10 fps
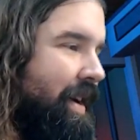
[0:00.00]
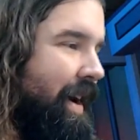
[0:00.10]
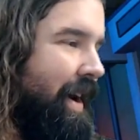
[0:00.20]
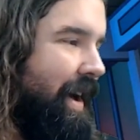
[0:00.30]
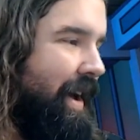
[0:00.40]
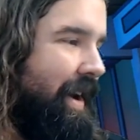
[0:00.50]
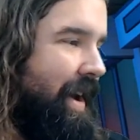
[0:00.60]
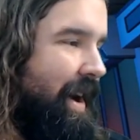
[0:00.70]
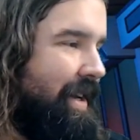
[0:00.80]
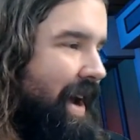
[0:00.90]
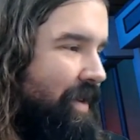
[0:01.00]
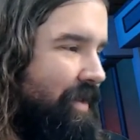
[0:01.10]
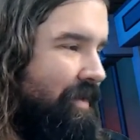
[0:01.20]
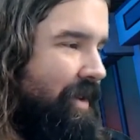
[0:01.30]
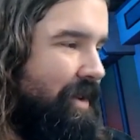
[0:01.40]
uh, knocked
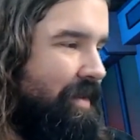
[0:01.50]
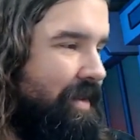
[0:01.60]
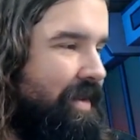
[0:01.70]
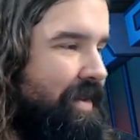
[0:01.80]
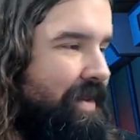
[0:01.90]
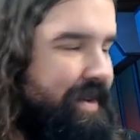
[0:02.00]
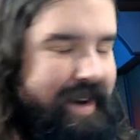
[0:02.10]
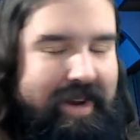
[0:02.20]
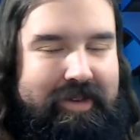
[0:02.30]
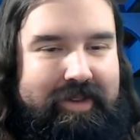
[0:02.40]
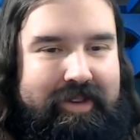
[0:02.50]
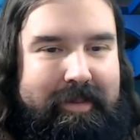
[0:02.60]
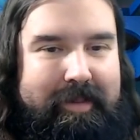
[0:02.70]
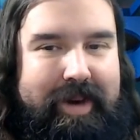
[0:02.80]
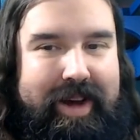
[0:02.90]
out for using
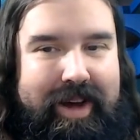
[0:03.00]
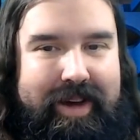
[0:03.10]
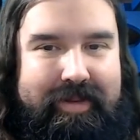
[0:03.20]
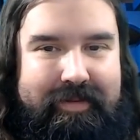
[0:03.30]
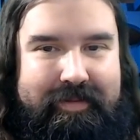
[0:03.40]
some uh,